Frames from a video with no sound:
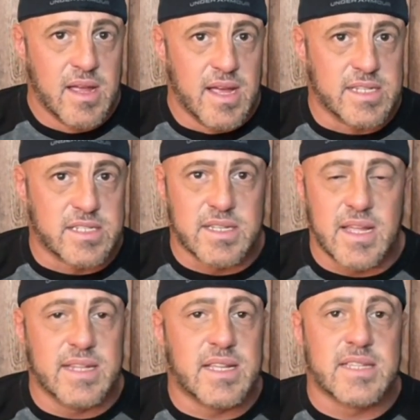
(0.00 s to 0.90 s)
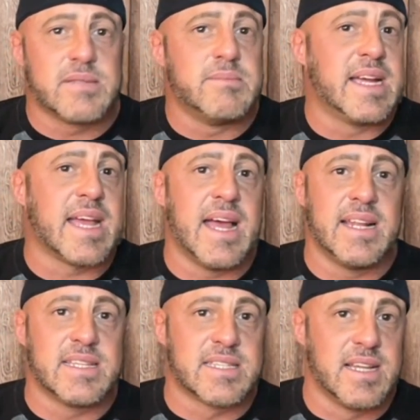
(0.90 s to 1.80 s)
It's just, it doesn't make
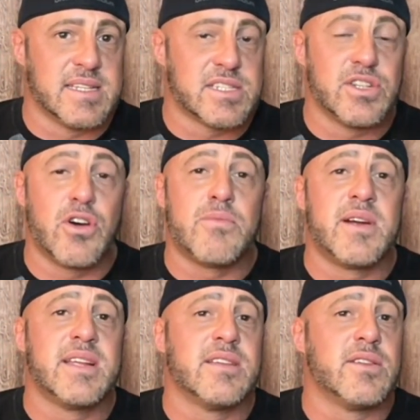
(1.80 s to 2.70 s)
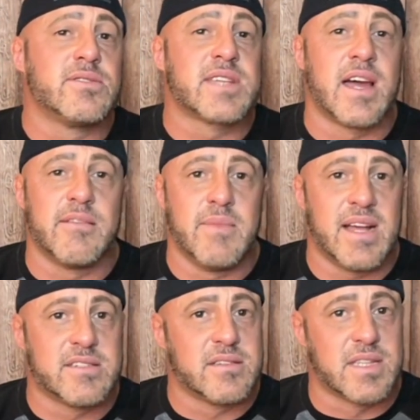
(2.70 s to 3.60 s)
any sense. Nobody in those kind of
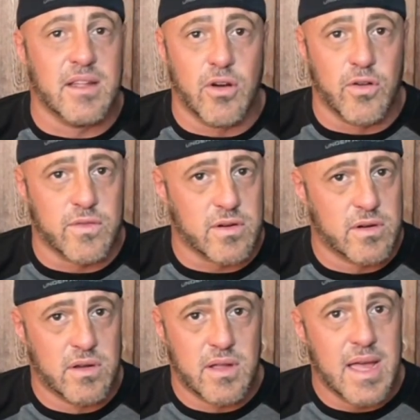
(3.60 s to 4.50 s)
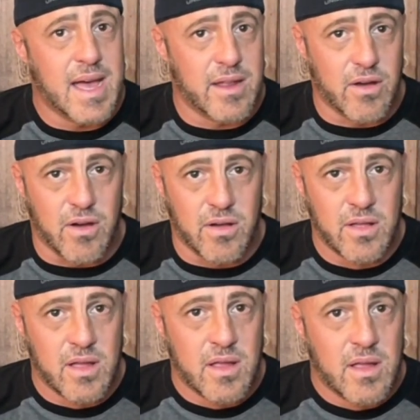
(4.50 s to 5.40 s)
matches get over at all.
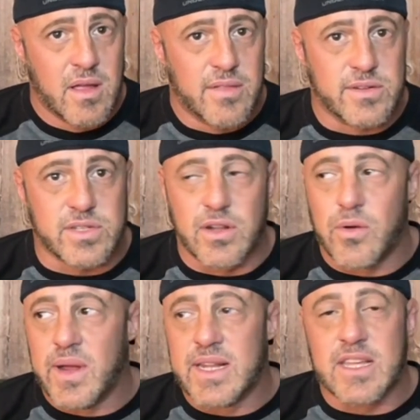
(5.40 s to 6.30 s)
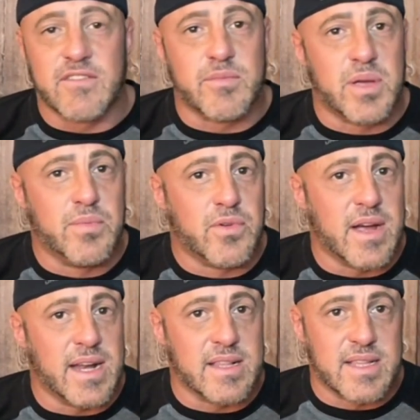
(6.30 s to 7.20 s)
There's no way to give the people
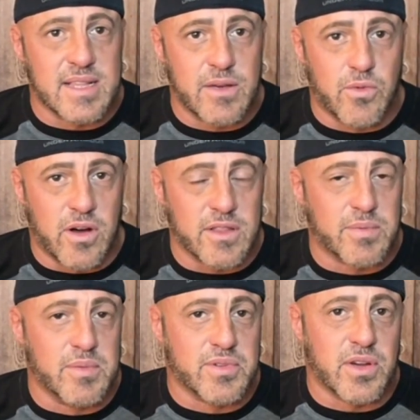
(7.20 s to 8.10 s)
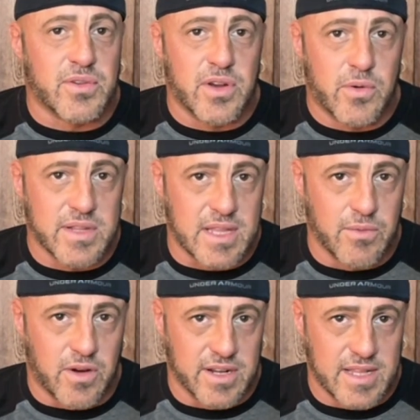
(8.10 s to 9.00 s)
anything they want. The people don't know what they
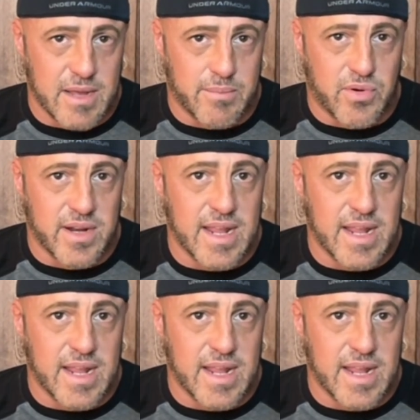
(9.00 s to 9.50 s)
want at that point.